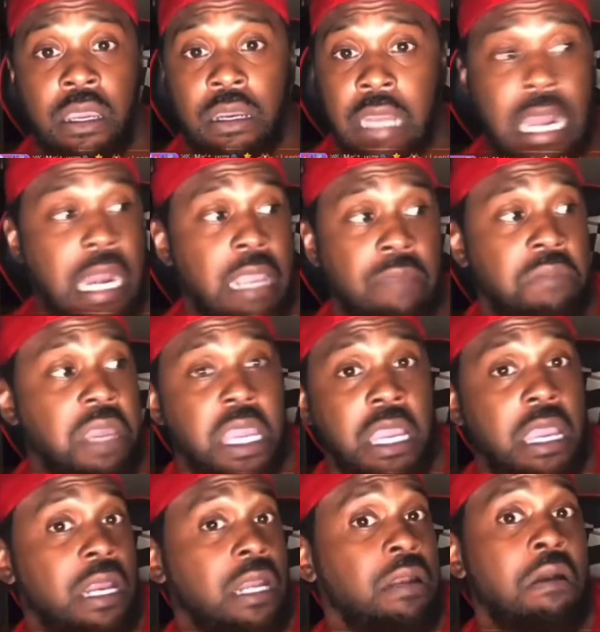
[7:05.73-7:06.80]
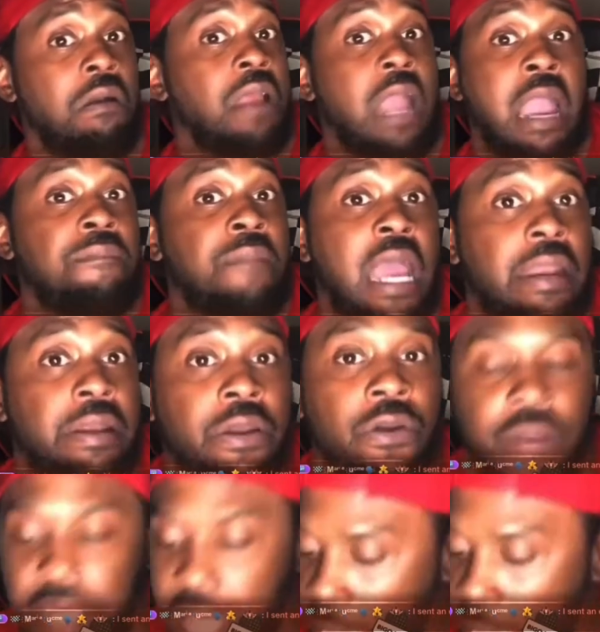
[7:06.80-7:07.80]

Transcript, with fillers: That ain't me. As long I'm not doing it.